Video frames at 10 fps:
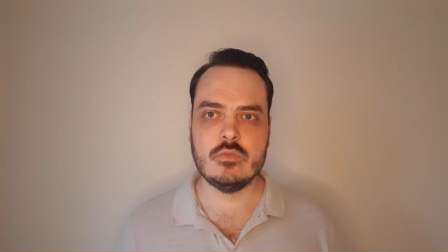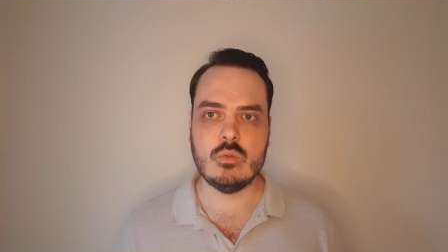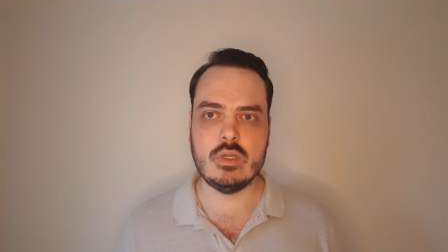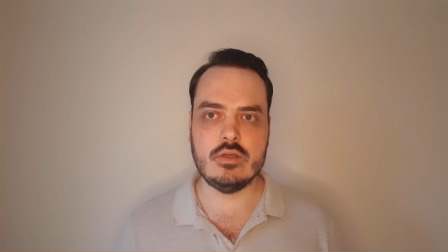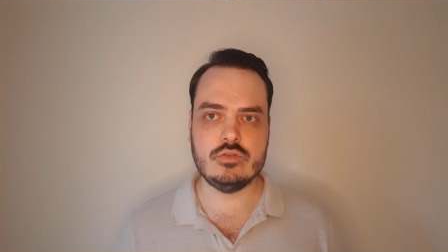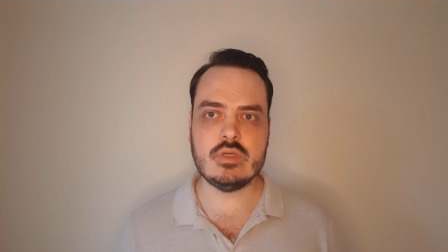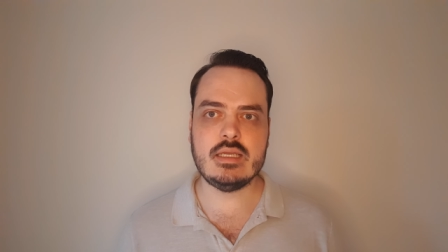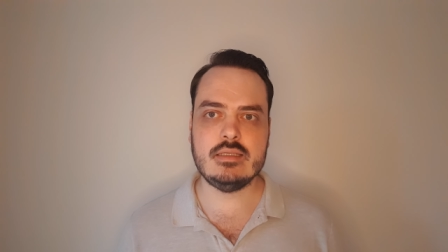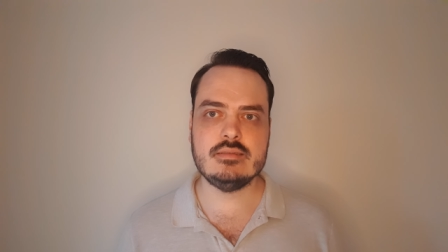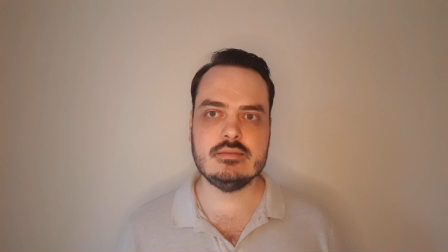wear a
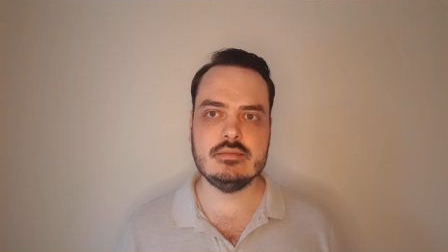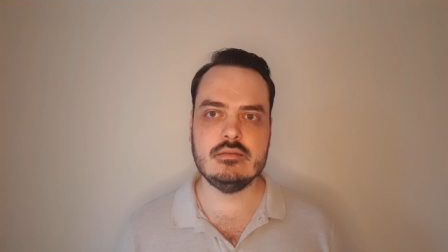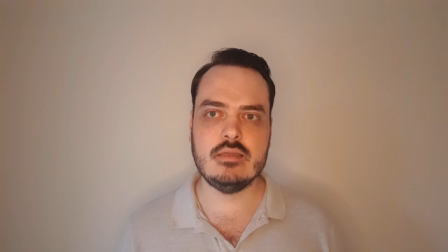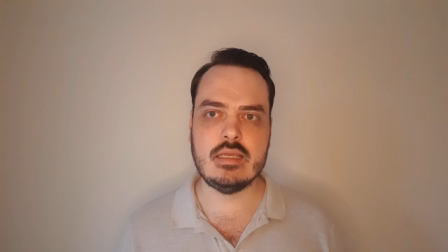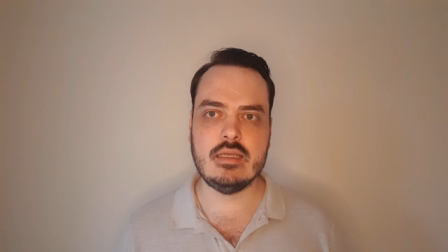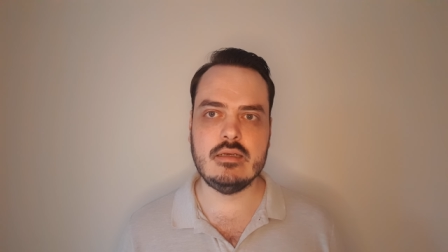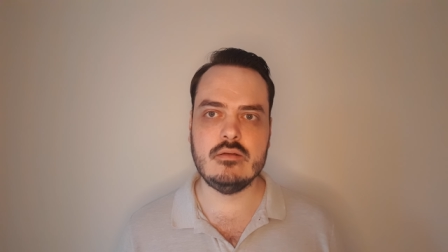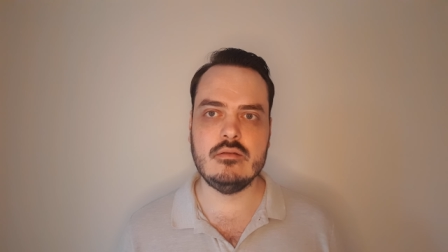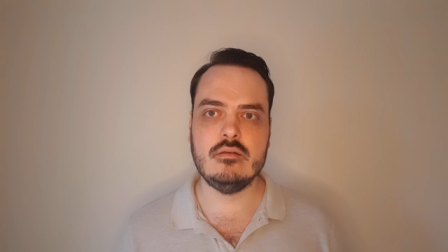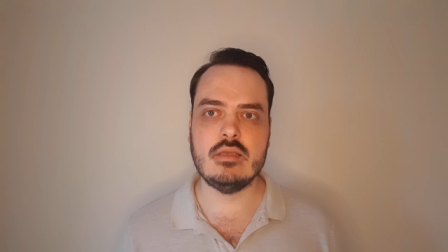dress than
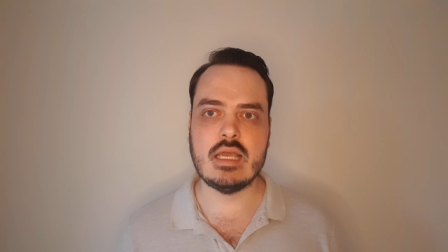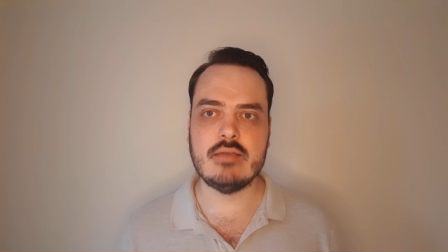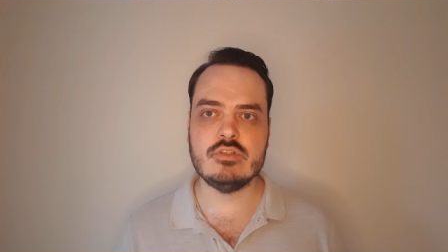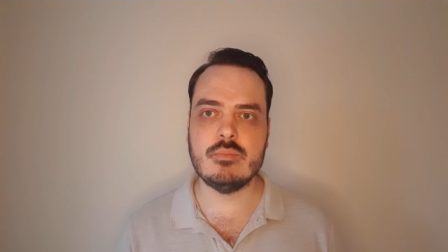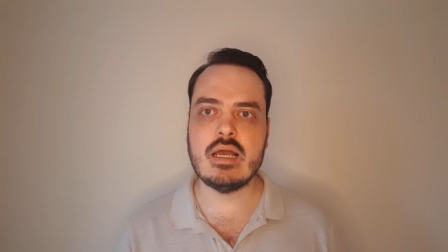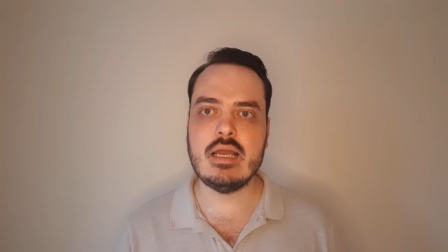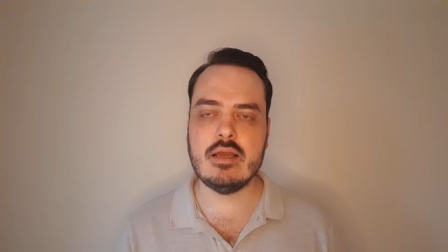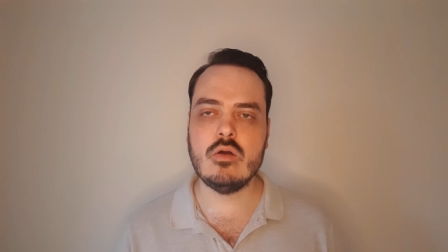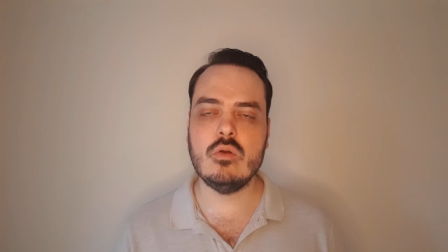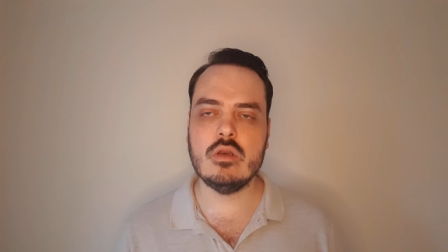have to buy a
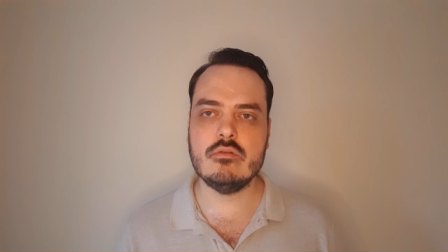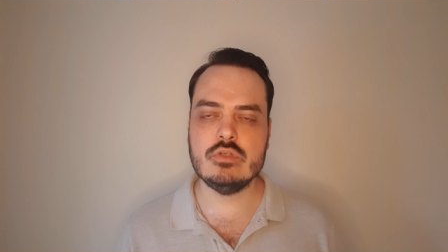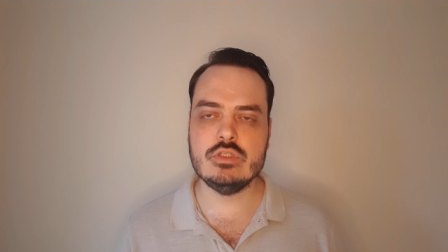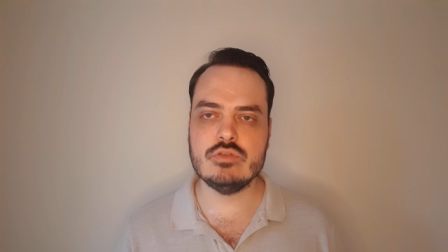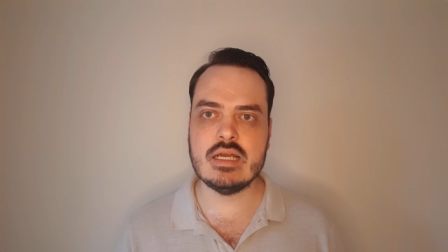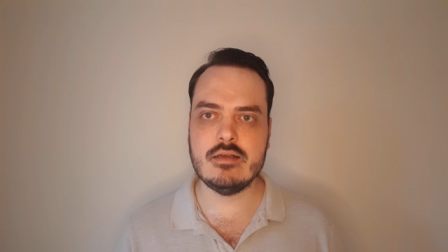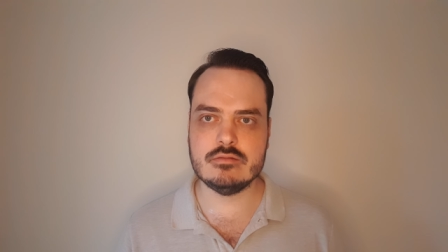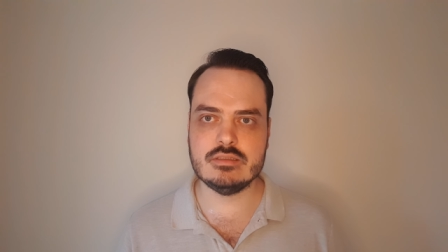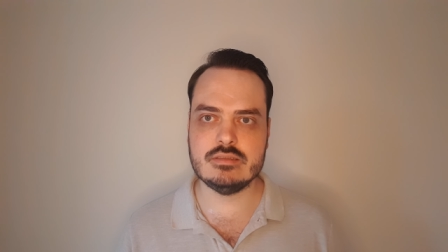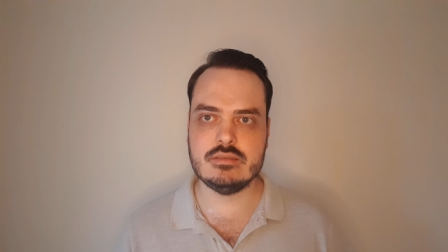whole lot of new
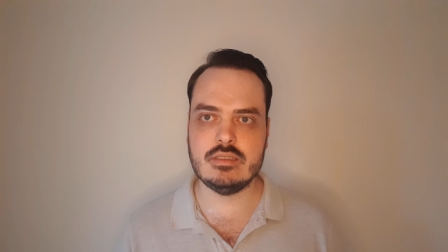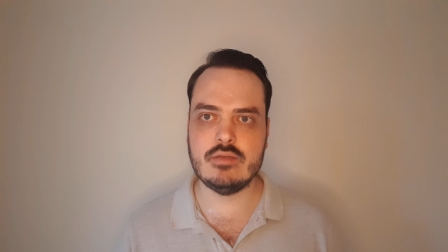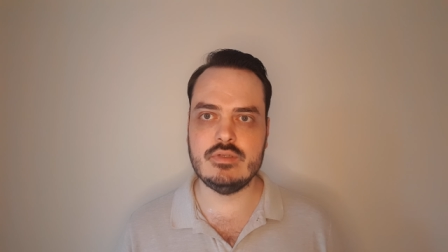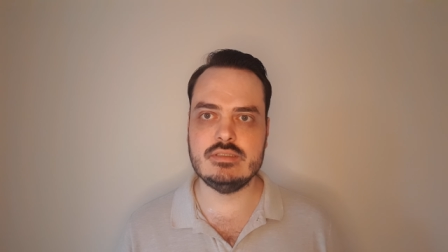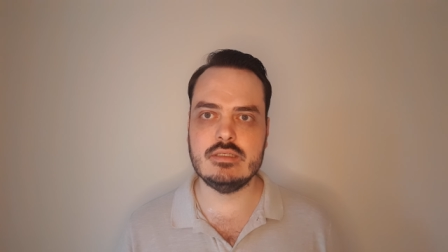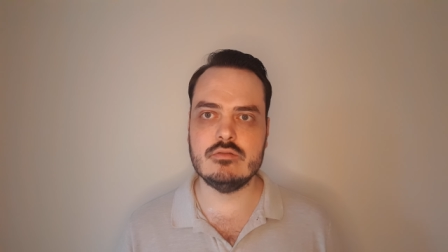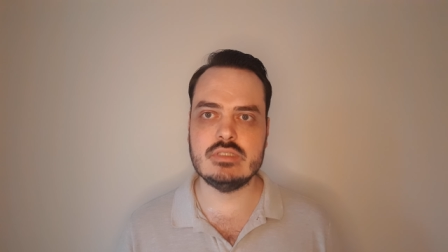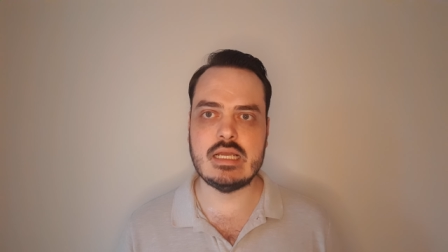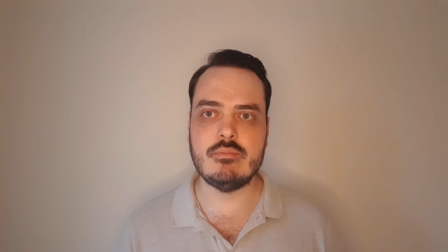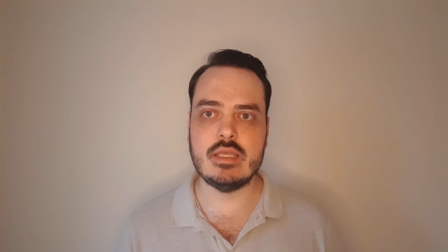trousers every single
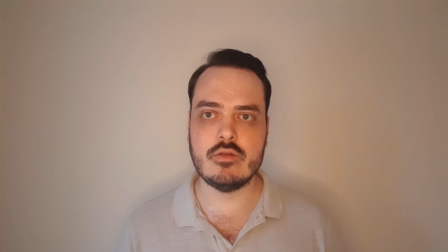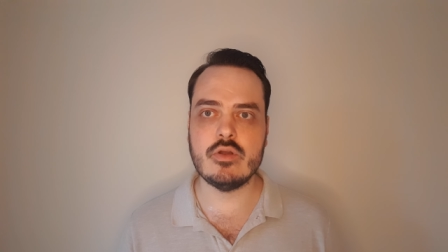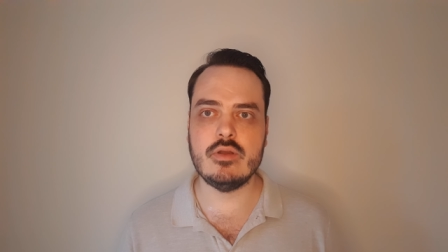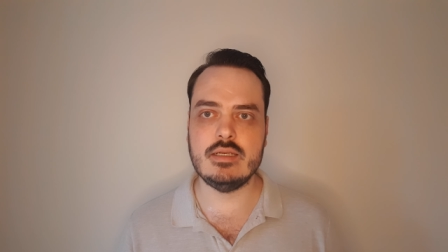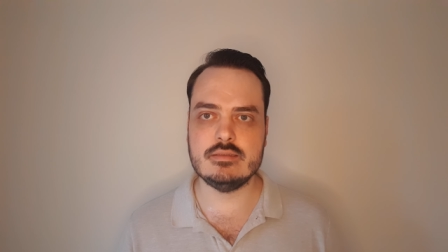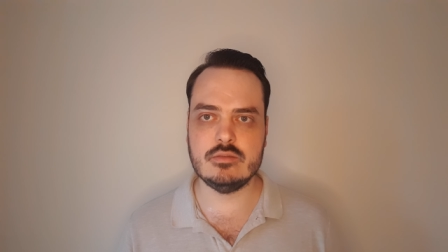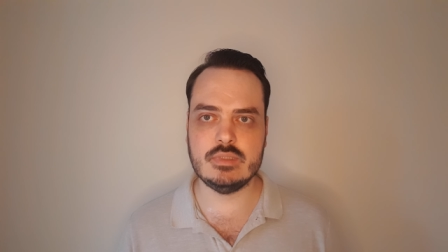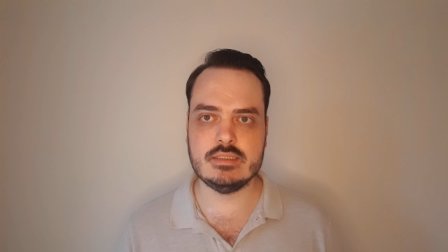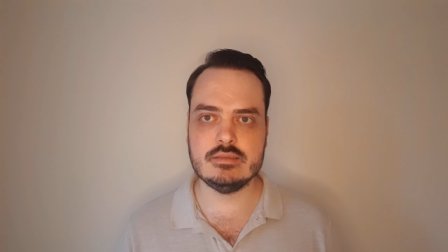time they grow a little bit.